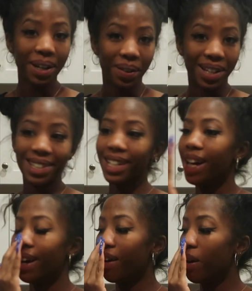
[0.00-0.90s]
anyways,
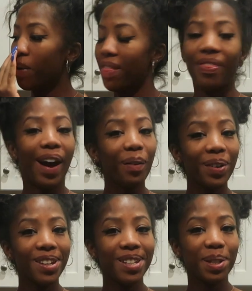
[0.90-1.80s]
that
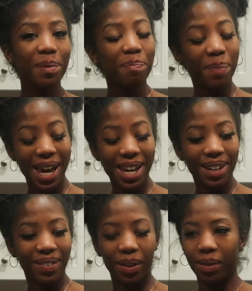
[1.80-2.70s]
was
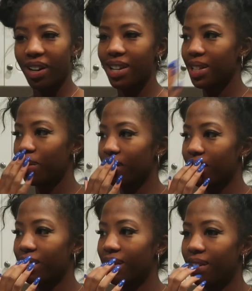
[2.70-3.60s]
wait, what did I say it was
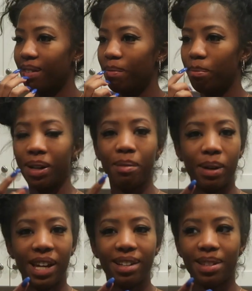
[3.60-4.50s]
called? Britton
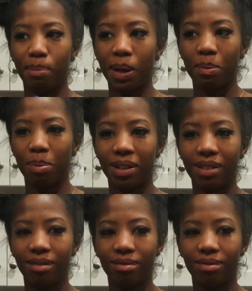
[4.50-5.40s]
Bakes? Bake with
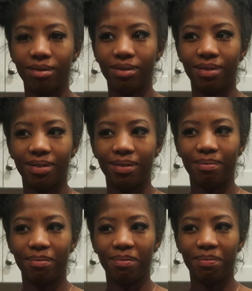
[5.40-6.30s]
Britton?
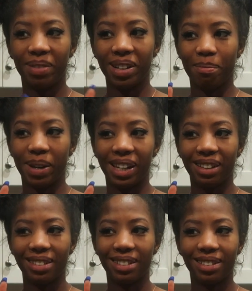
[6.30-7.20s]
Britton
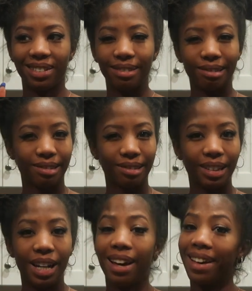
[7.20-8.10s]
Bakes.
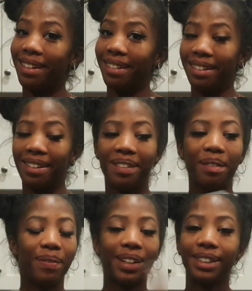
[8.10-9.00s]
I don't know.
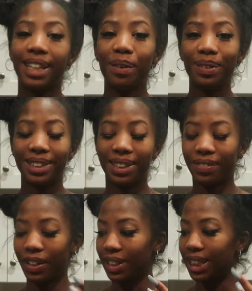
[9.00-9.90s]
But that was the
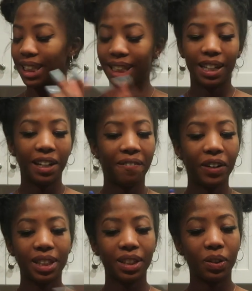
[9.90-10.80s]

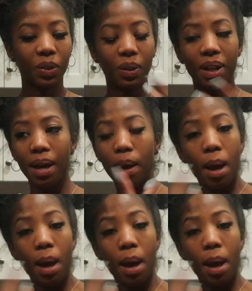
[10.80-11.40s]
first little